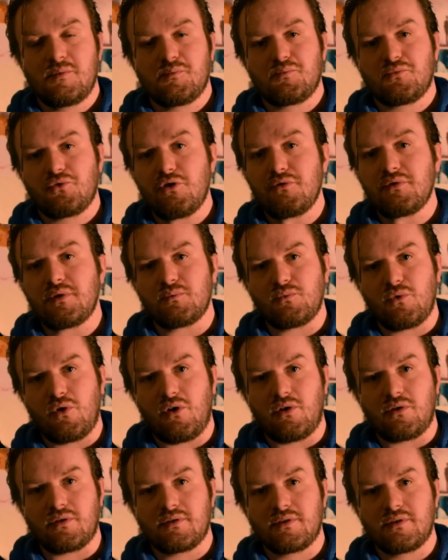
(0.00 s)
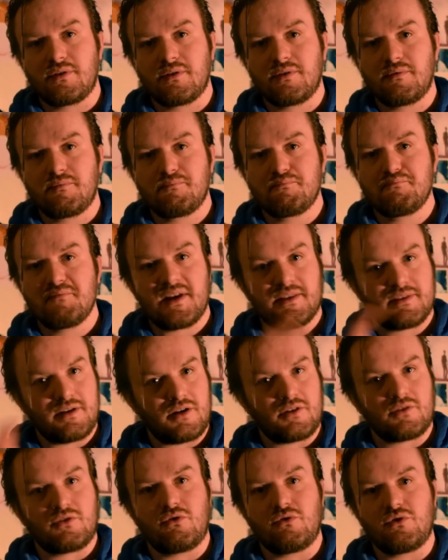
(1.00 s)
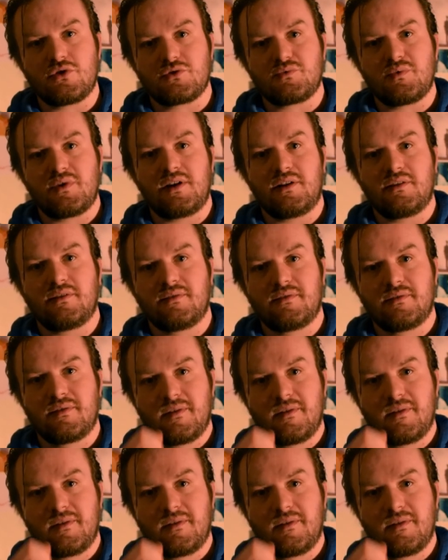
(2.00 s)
prove them wrong. Make that a goal as well.